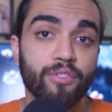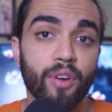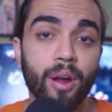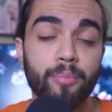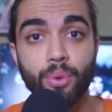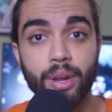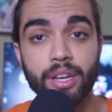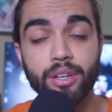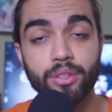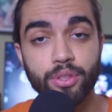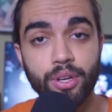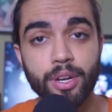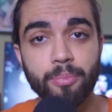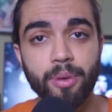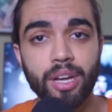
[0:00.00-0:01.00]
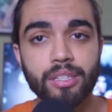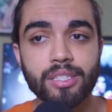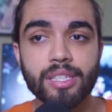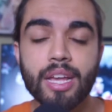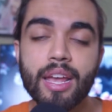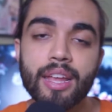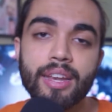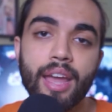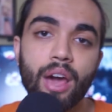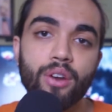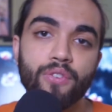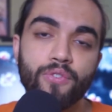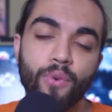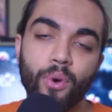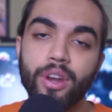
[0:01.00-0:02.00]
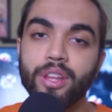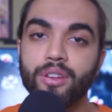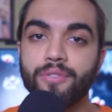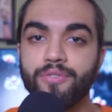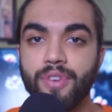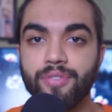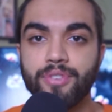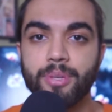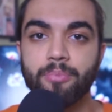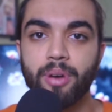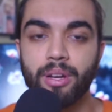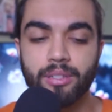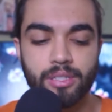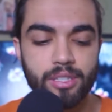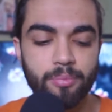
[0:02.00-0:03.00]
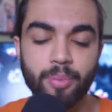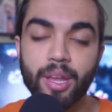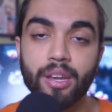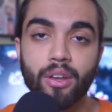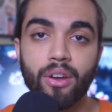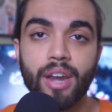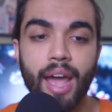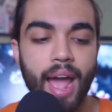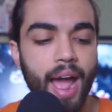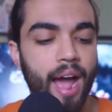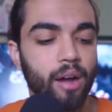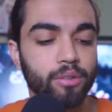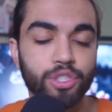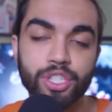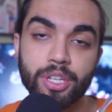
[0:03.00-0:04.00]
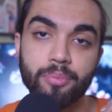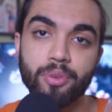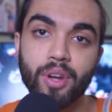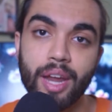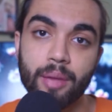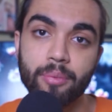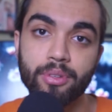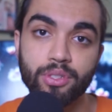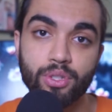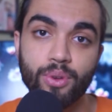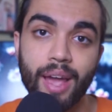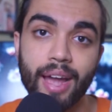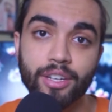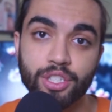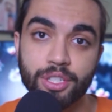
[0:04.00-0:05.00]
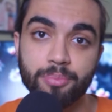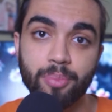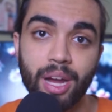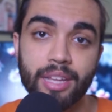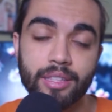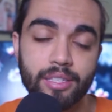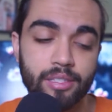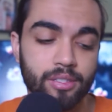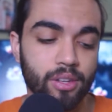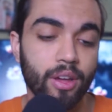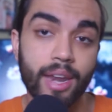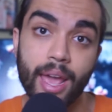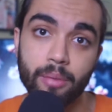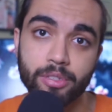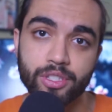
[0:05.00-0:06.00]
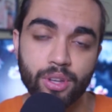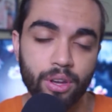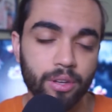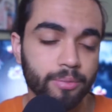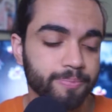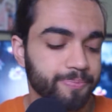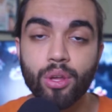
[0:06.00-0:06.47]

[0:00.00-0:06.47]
from 20 to 30 bucks now to 40 to 50 bucks, depending on how cheap you're able to actually buy these on Amazon.